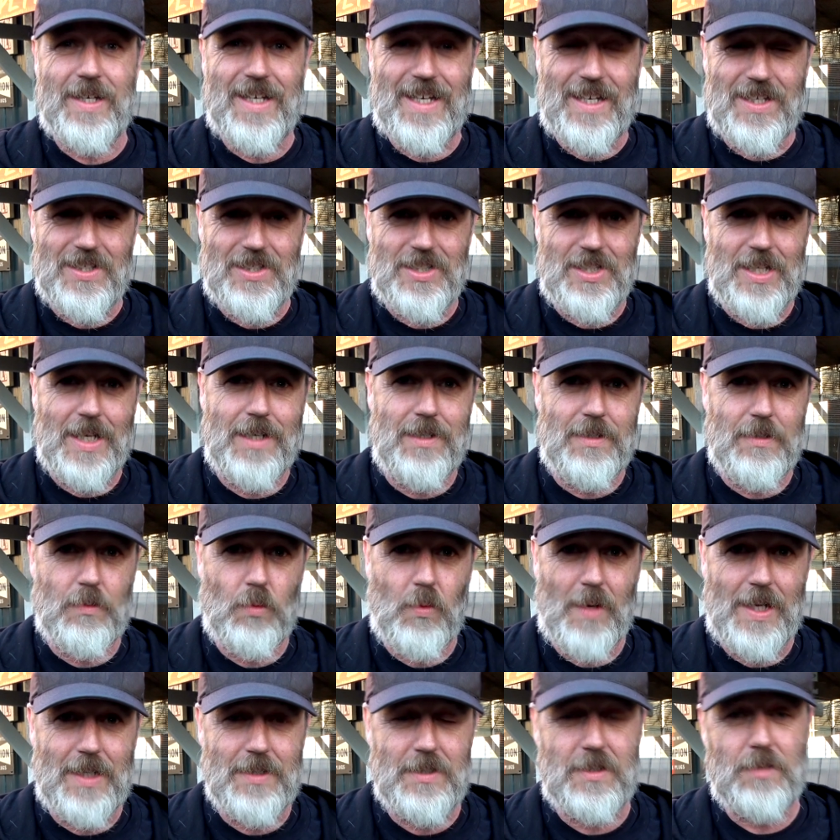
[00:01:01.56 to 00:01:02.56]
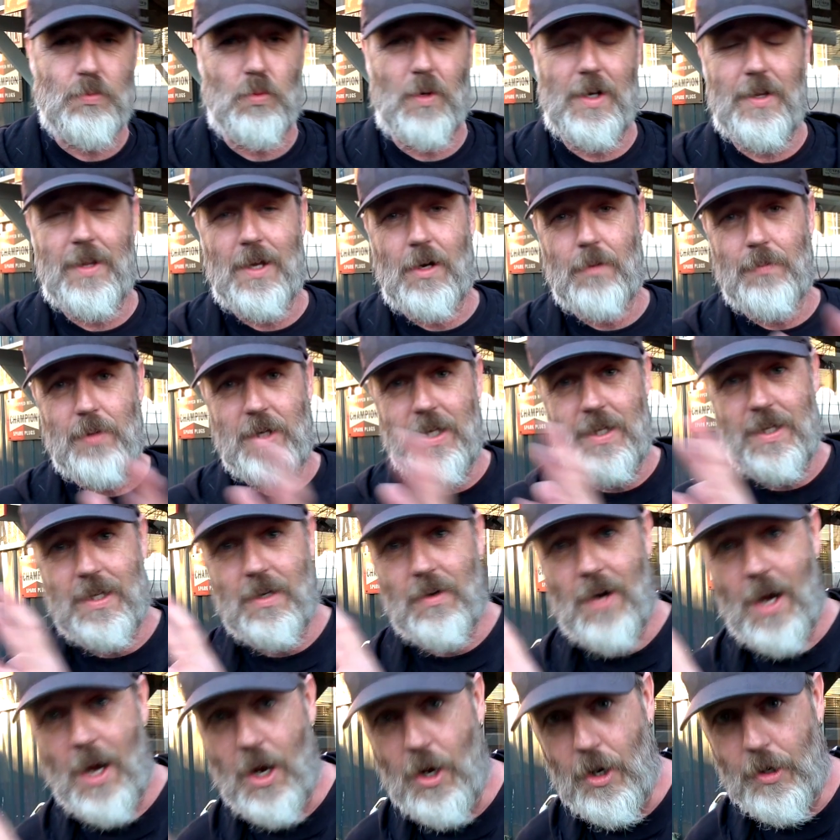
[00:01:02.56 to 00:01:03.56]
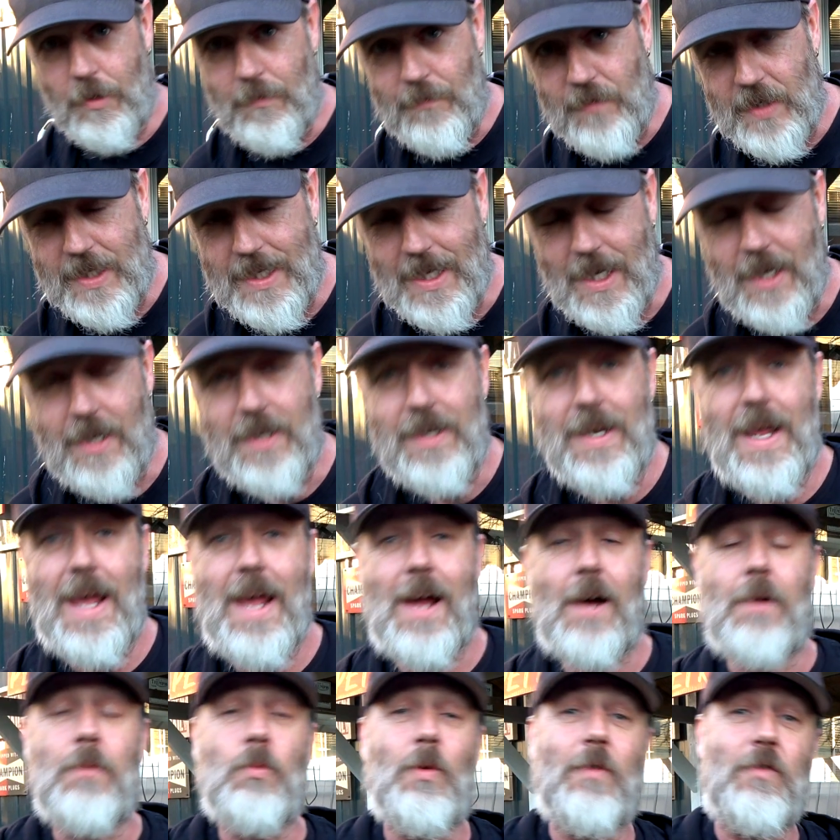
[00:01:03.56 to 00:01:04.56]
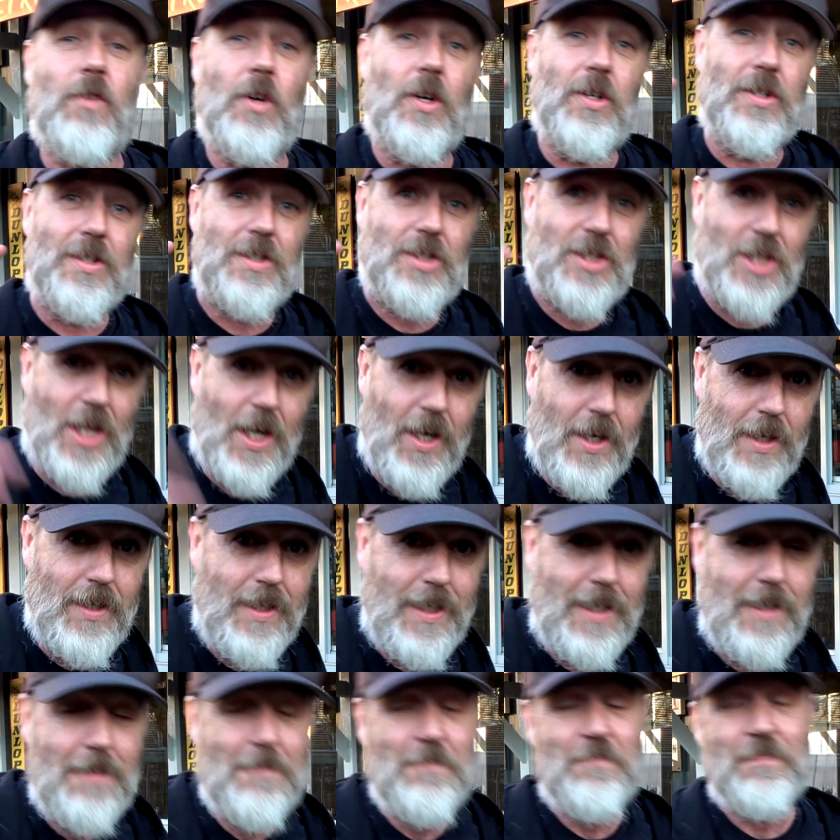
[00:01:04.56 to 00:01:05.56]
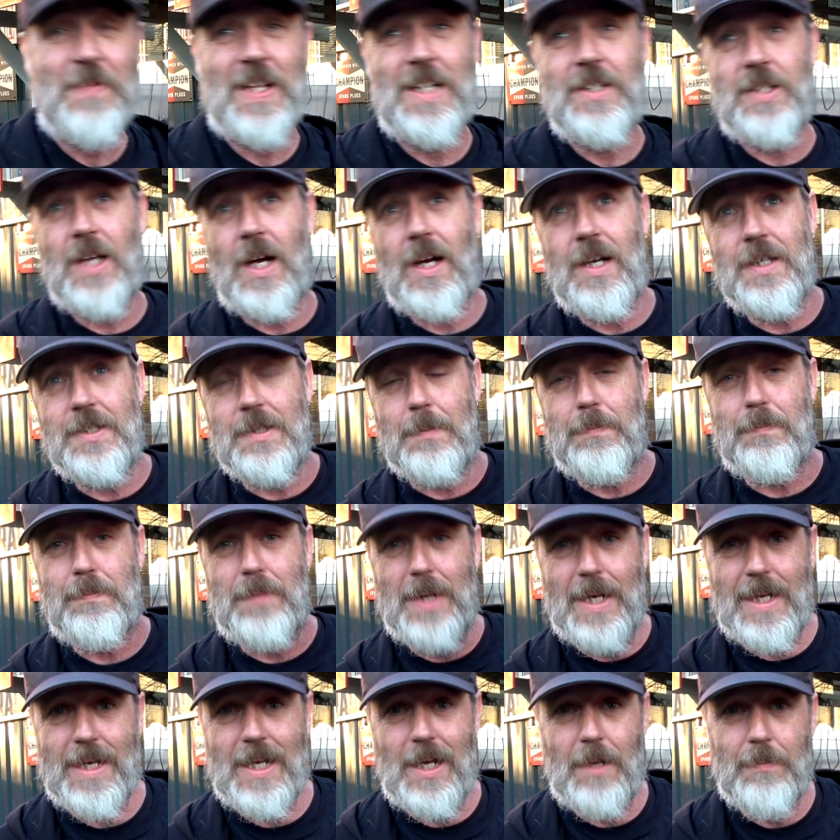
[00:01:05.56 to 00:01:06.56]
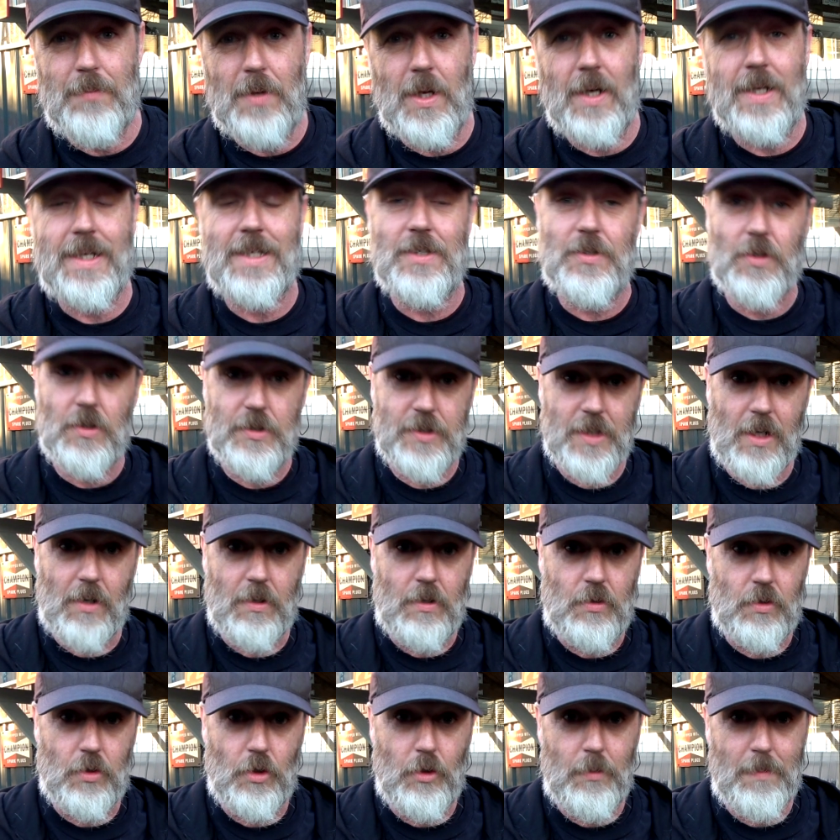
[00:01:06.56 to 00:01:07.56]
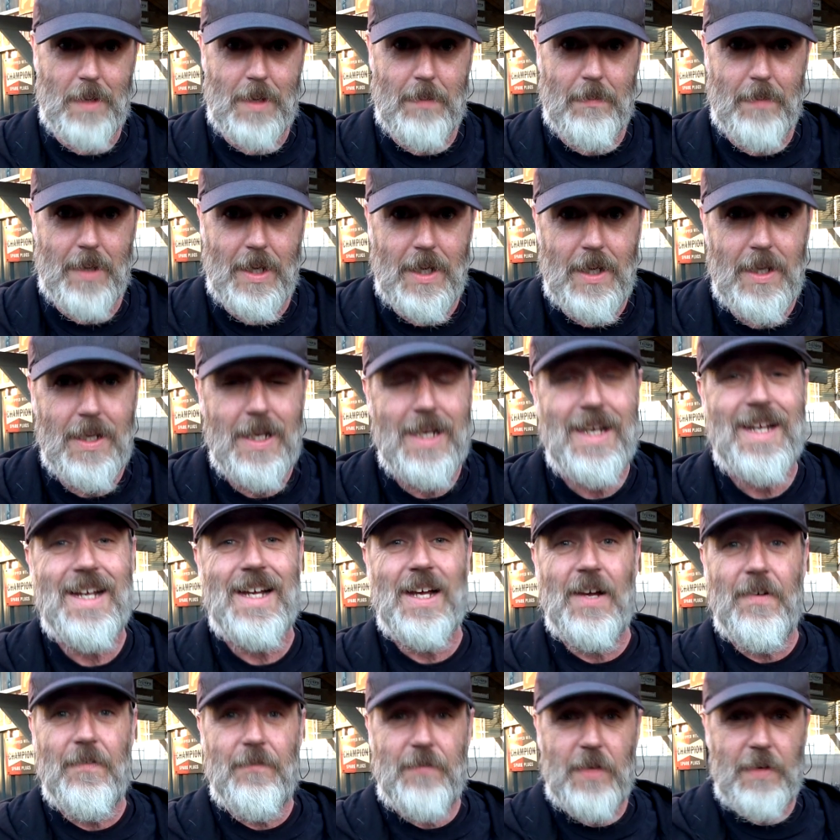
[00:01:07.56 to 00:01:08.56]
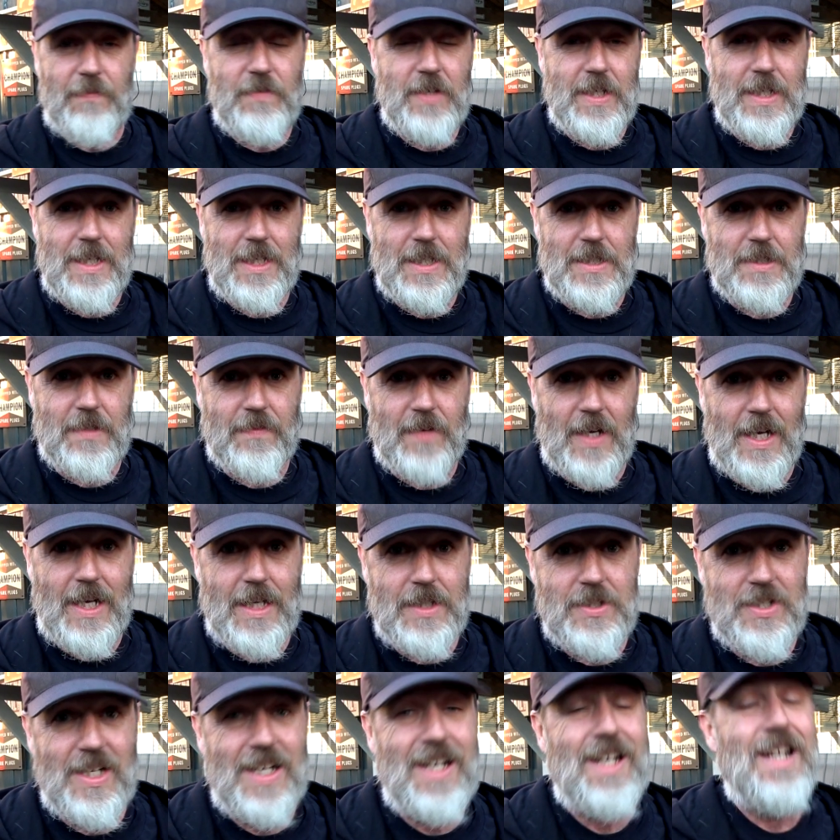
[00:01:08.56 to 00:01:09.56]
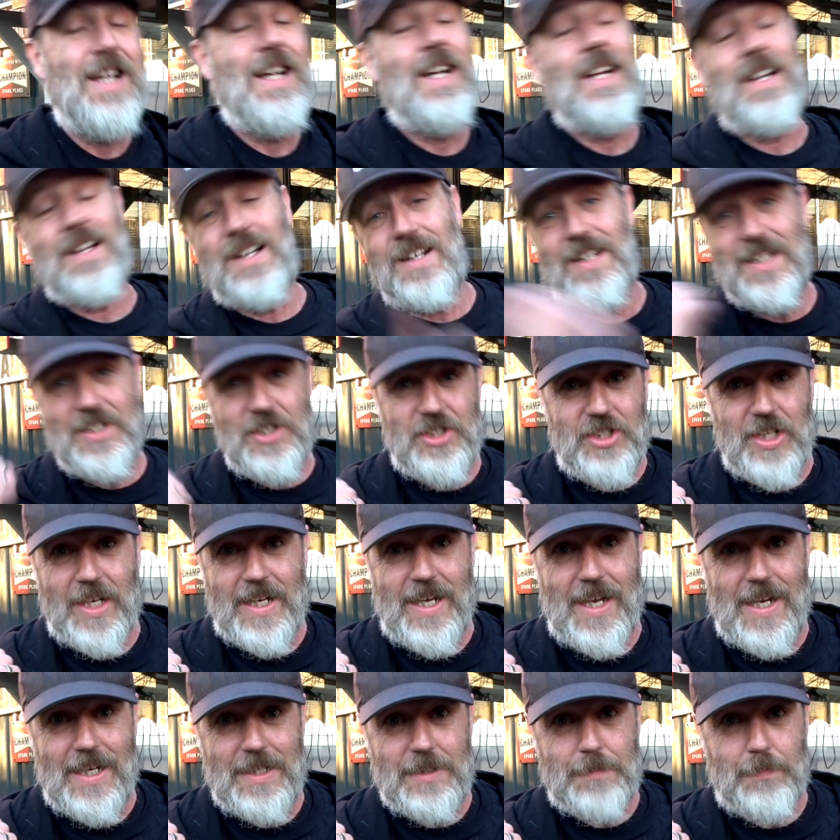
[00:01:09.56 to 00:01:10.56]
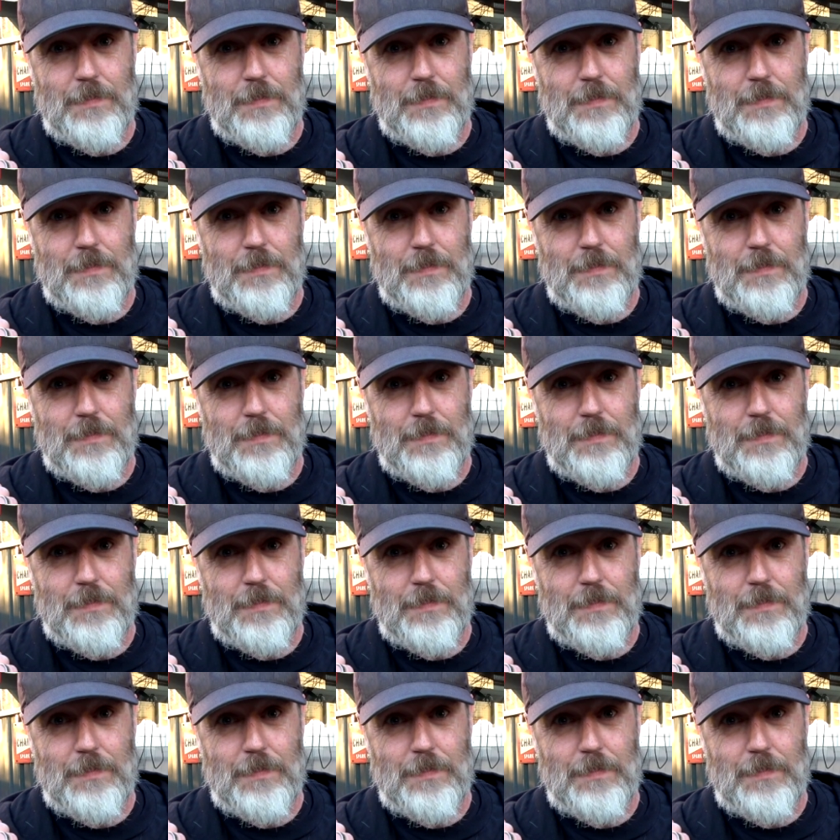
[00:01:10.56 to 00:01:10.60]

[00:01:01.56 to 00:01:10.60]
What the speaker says: extended ones where they'll be their own video. Now, we've got Tony. Tony's a Bendigo bloke. He's also a crew member, 50 years of age. Let's check out his